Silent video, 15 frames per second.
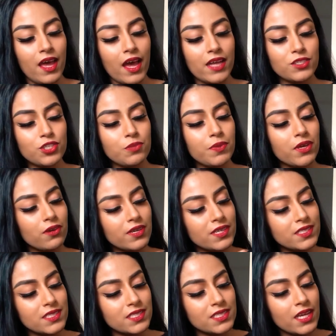And to be
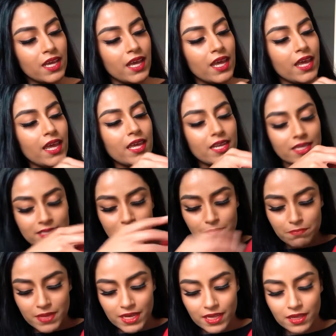honest, it is a
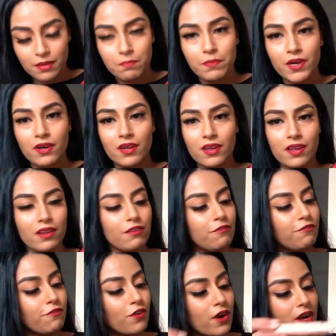mini, but
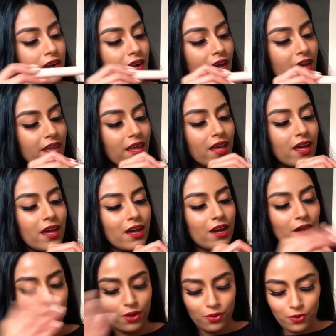for a night
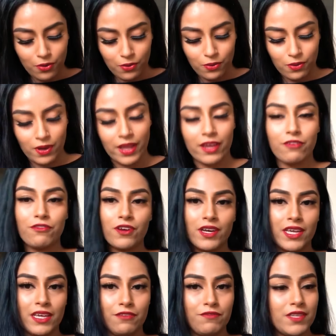out or like for
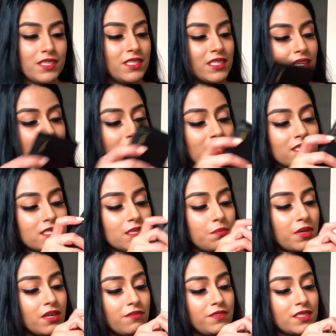an evening dinner, it's the
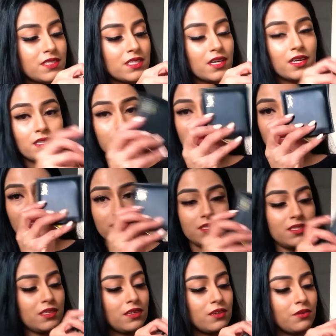perfect size
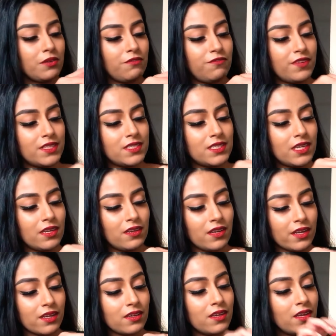because, you know, it fits in
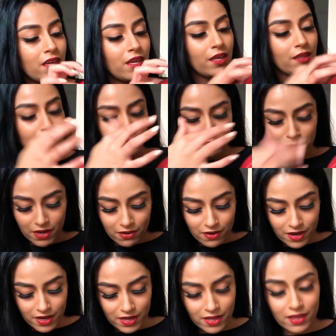like the
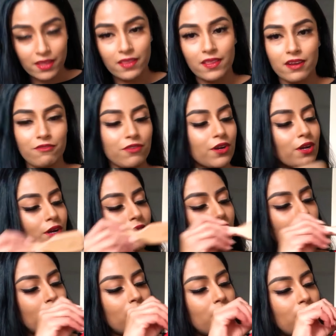mirror. And then I've got a
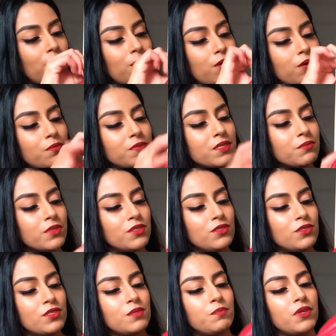comb, so I'm gonna
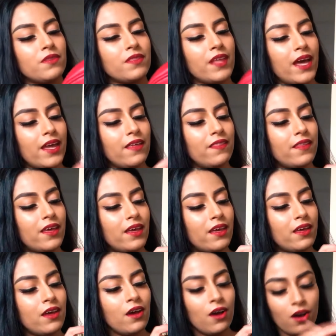just put that in
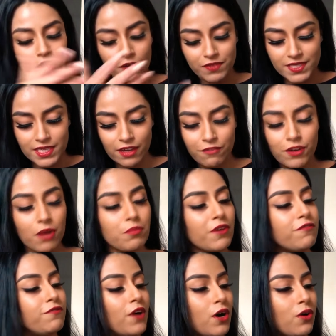there. Obviously I've got my
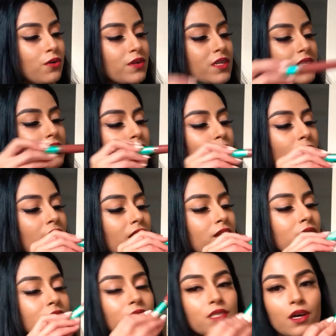phone as
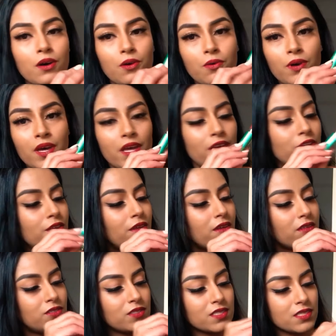well, so
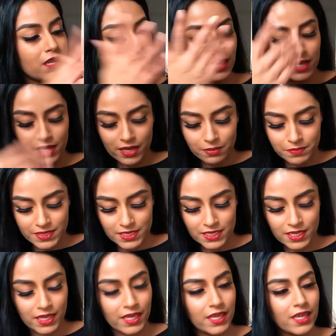just like
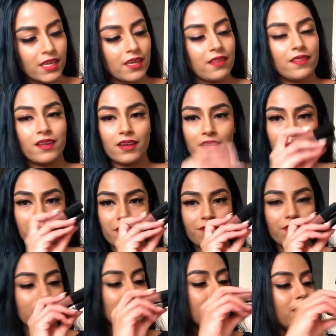lipstick and then a couple of
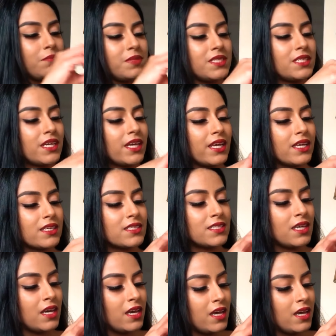other lipsticks.